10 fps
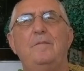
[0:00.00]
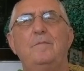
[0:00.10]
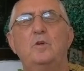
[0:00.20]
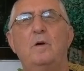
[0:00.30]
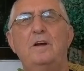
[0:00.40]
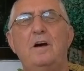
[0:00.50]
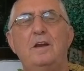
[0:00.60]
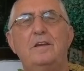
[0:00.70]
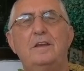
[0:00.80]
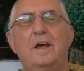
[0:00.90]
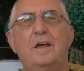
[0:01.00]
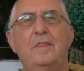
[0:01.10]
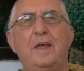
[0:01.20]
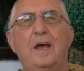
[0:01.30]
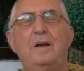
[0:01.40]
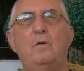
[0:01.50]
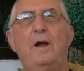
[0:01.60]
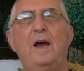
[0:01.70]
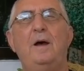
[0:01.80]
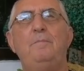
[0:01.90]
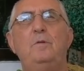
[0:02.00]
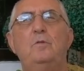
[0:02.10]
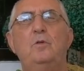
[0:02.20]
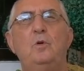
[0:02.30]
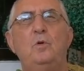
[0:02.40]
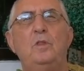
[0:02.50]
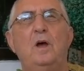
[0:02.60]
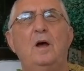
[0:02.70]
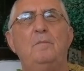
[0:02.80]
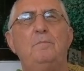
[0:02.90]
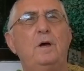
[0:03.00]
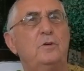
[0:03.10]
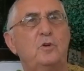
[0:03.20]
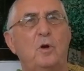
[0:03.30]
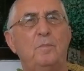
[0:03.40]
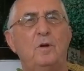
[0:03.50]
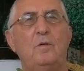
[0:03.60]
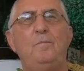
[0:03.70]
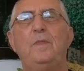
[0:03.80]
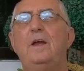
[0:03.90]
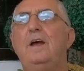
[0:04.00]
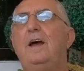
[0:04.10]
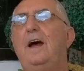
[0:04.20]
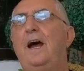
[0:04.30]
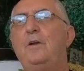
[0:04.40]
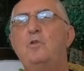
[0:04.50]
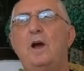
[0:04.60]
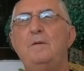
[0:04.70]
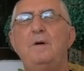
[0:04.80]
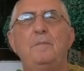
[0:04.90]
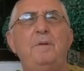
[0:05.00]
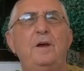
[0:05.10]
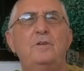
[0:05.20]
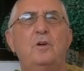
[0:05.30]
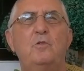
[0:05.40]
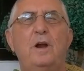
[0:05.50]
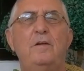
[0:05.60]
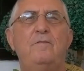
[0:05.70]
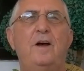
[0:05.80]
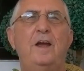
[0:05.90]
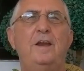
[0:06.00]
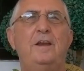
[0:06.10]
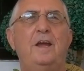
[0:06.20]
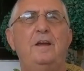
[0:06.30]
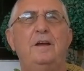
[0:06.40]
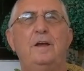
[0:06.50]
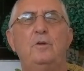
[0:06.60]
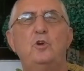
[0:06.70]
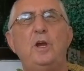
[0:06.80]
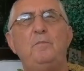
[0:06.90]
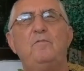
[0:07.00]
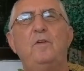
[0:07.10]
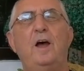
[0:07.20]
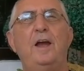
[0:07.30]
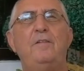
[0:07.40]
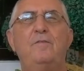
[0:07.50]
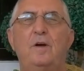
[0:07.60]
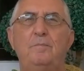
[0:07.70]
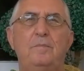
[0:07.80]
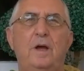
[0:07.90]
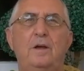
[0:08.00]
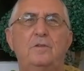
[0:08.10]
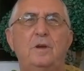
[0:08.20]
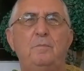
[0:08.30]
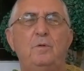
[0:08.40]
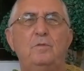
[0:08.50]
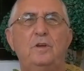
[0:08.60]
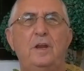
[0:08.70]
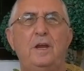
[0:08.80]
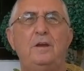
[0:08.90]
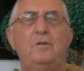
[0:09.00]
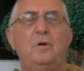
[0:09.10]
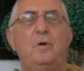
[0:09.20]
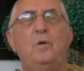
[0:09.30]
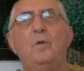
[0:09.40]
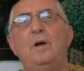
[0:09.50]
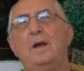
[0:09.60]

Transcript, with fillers: So I caught uh, the Grab to the bus terminal. I tried my best to try to find a, a cheap flight from uh, Cebu City to